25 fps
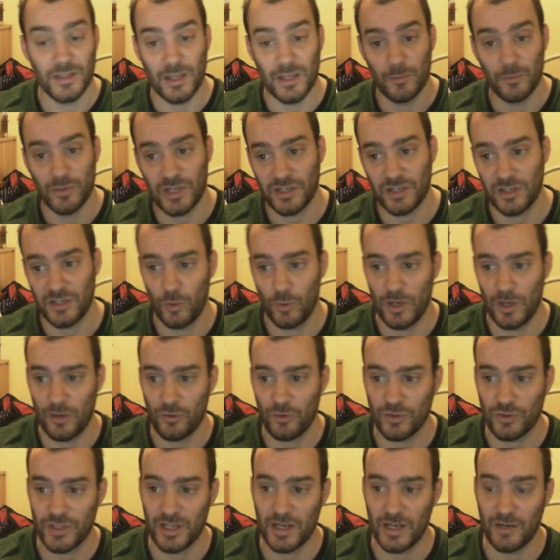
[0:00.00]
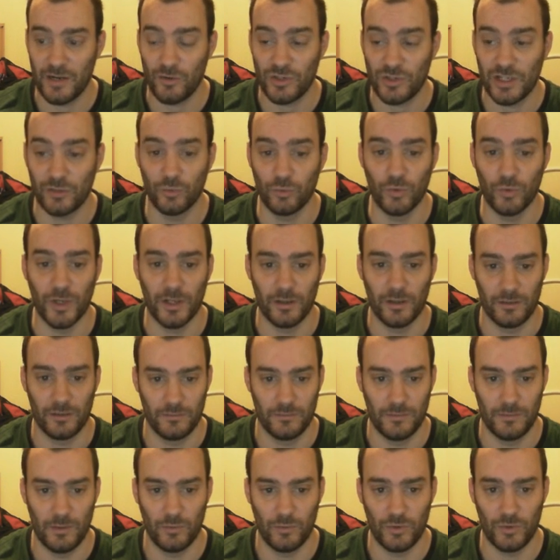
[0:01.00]
always a little
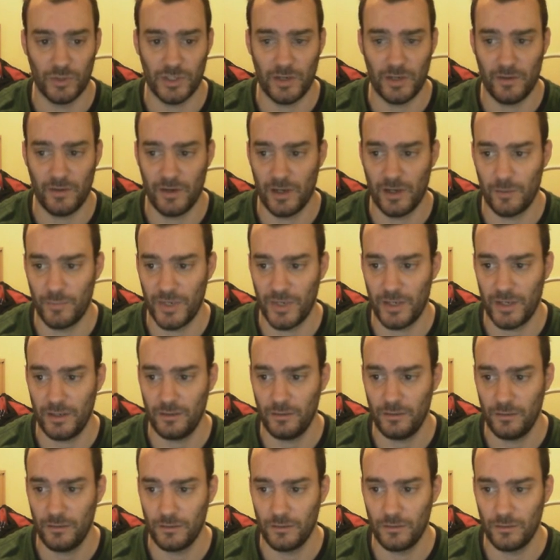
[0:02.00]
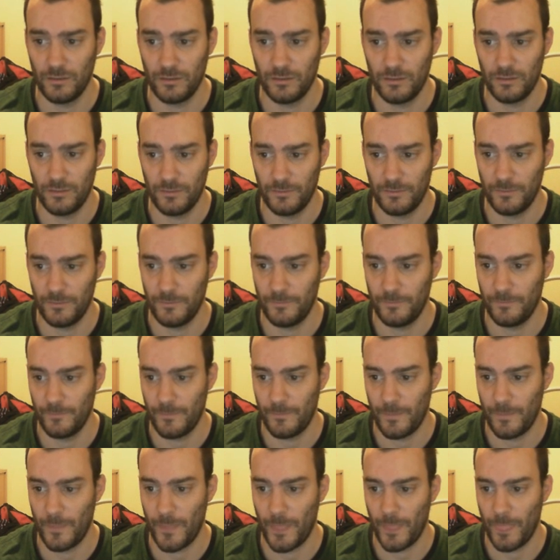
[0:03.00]
bigger than the test tone length,
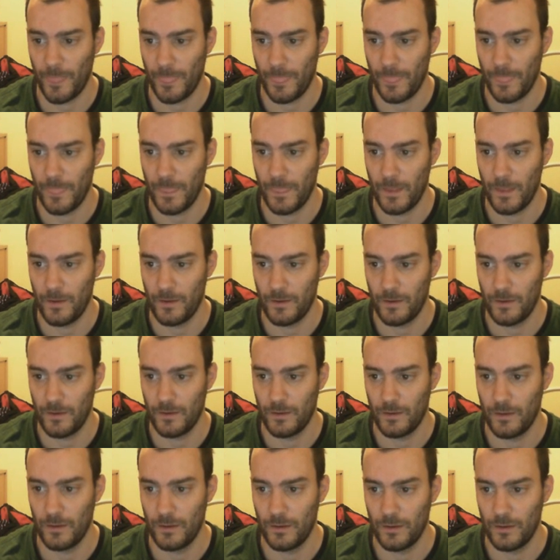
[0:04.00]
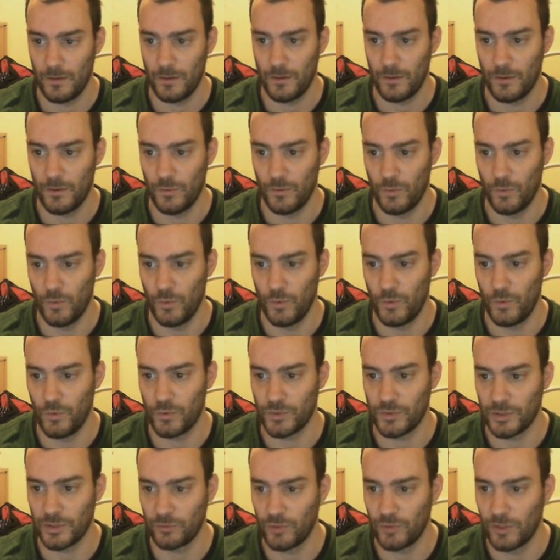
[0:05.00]
and we make sure it doesn't
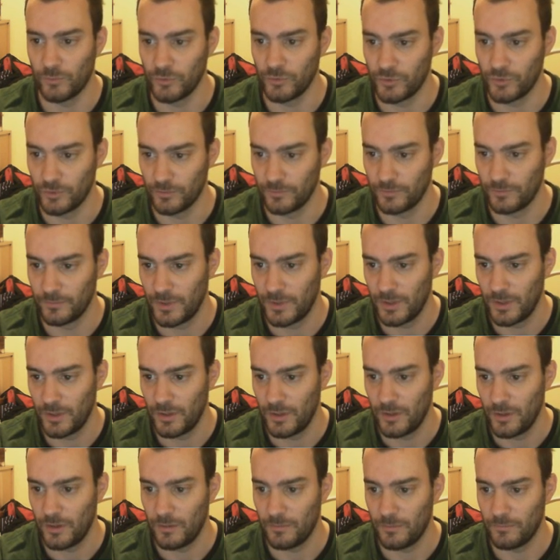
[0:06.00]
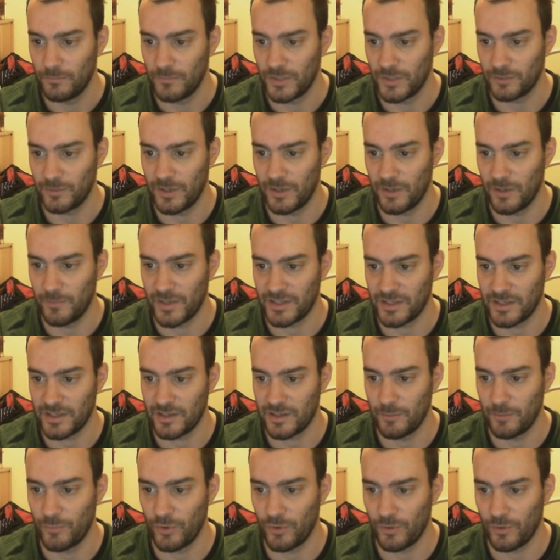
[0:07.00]
clip. It's clipping
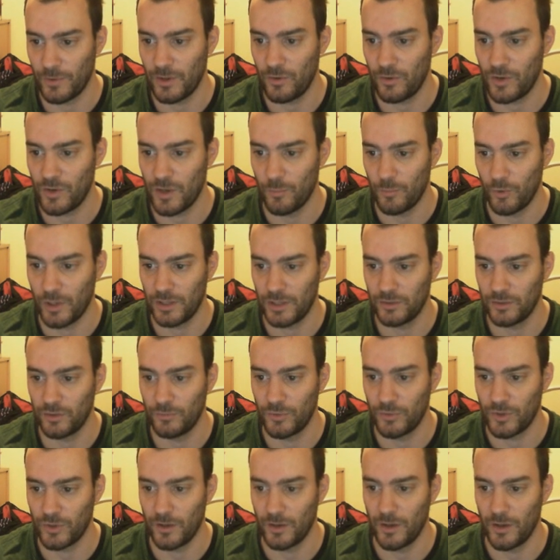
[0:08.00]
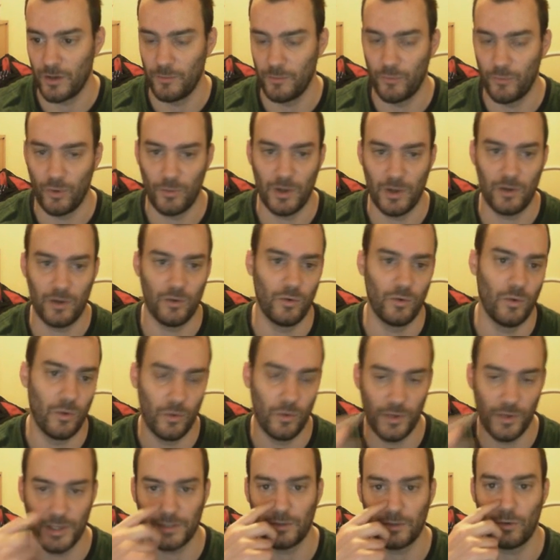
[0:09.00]
right now, so I lower the output
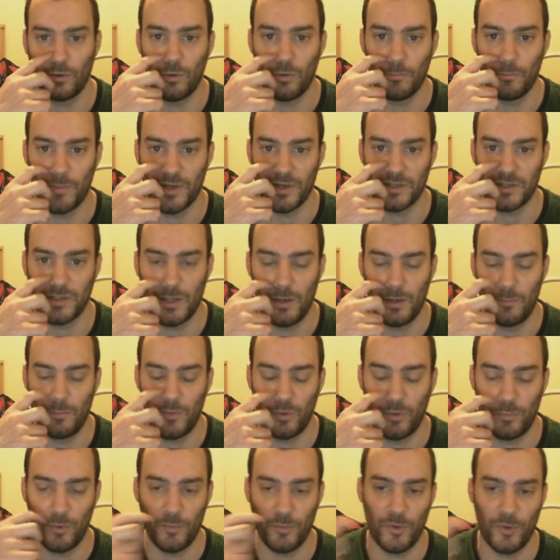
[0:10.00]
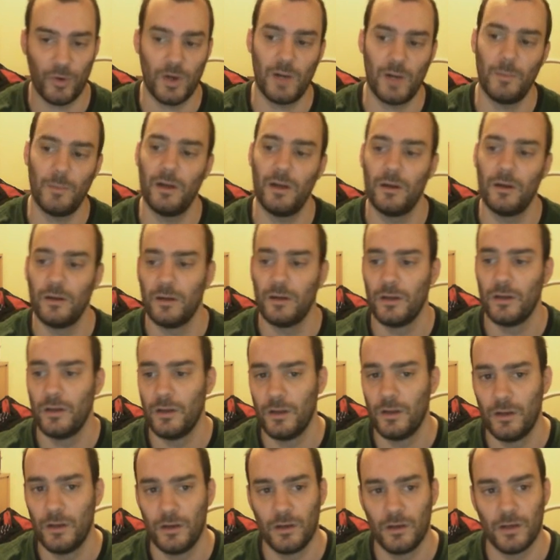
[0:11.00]
level. We have to make sure it
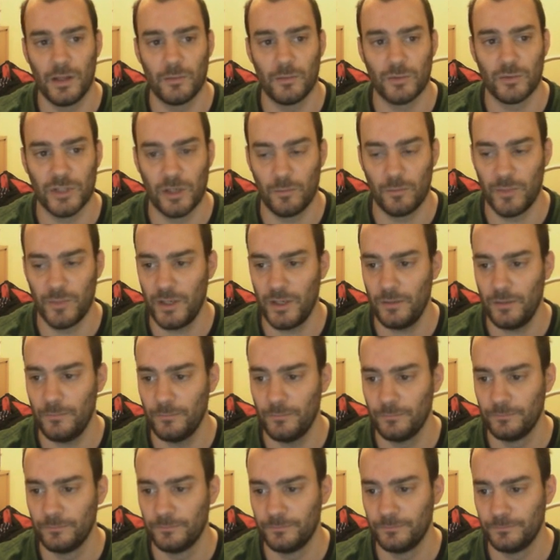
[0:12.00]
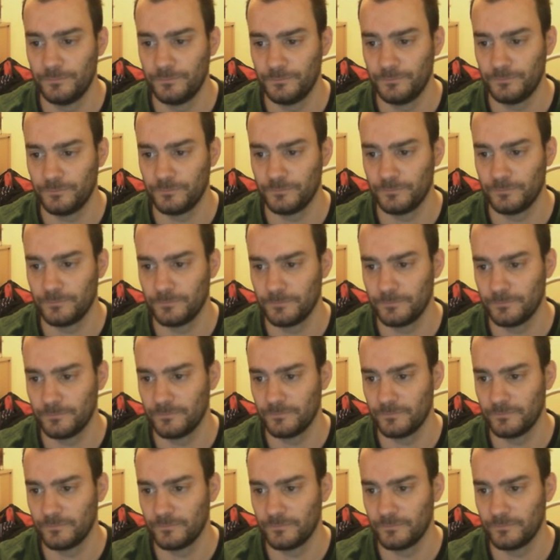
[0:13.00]
doesn't clip or the impulse will sound shitty.